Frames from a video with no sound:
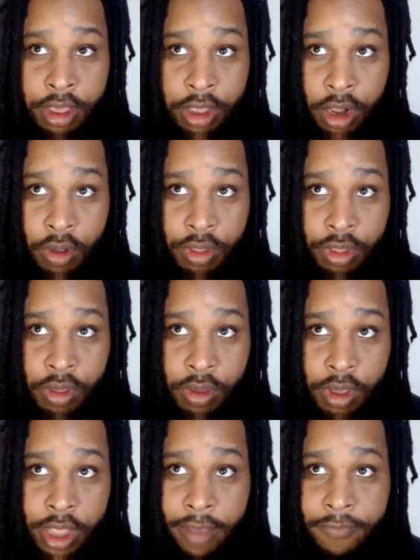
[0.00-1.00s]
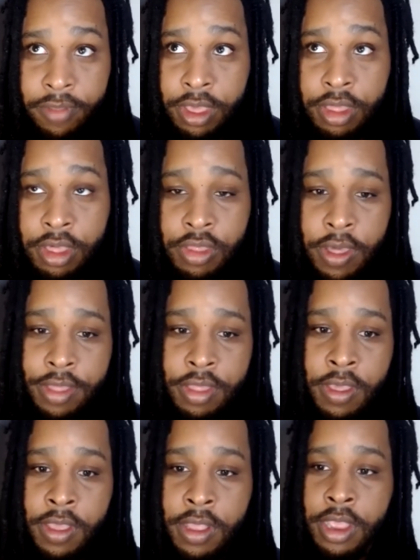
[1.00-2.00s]
You know, you can definitely suggest
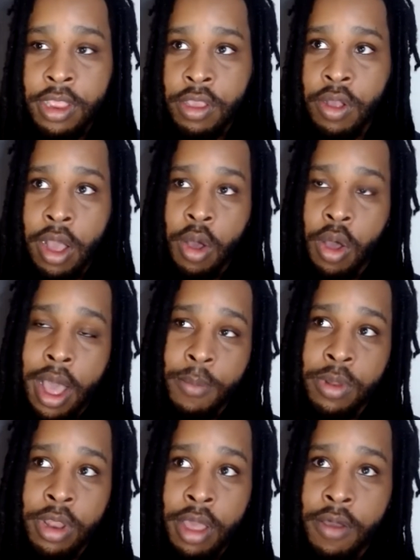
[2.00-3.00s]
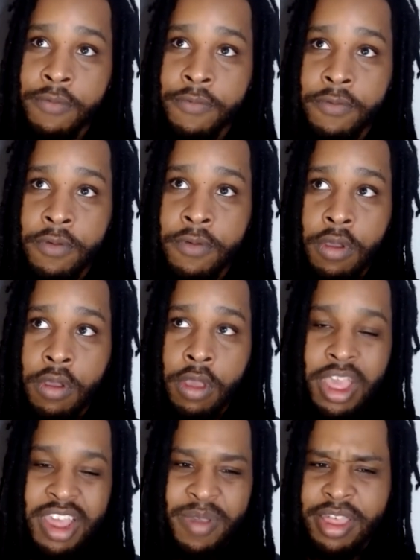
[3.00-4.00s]
it, and you know, I, I would love,
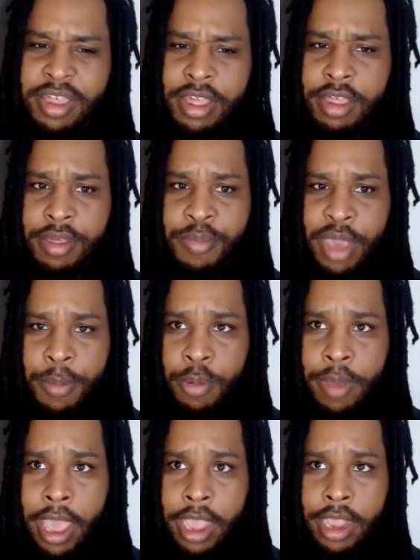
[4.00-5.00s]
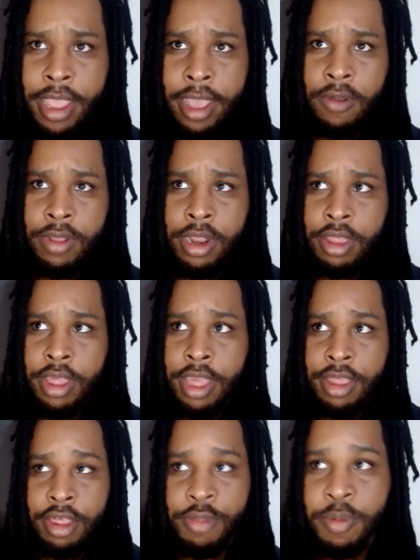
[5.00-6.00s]
especially since it's in paperback now and it's
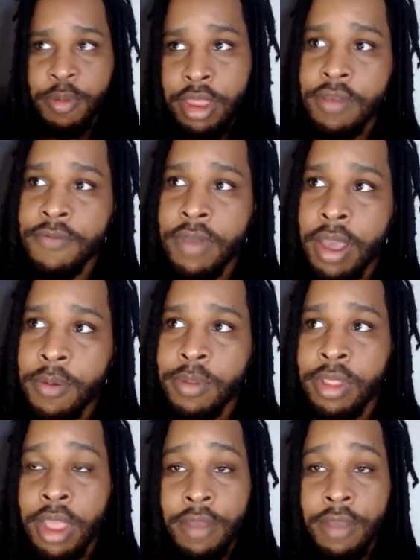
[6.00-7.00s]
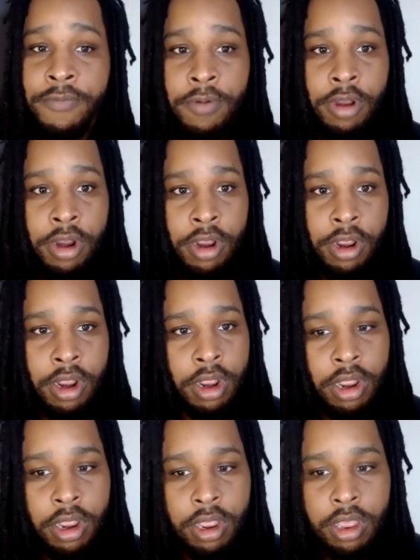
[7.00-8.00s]
less expensive. I would love for
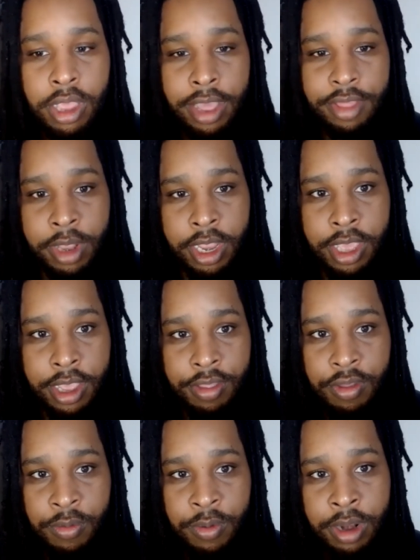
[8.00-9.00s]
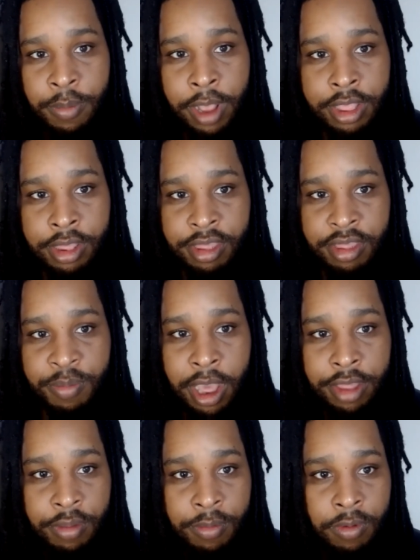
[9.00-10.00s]
as many kids to read about this as
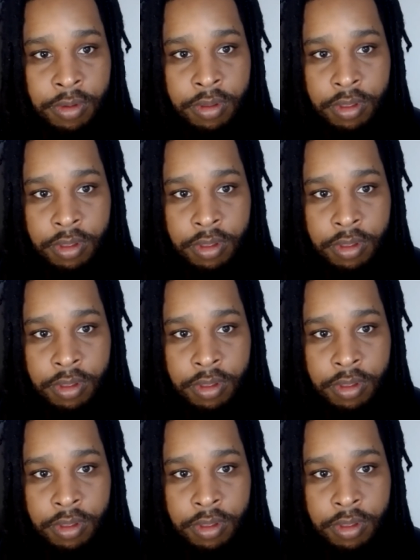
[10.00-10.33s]
possible.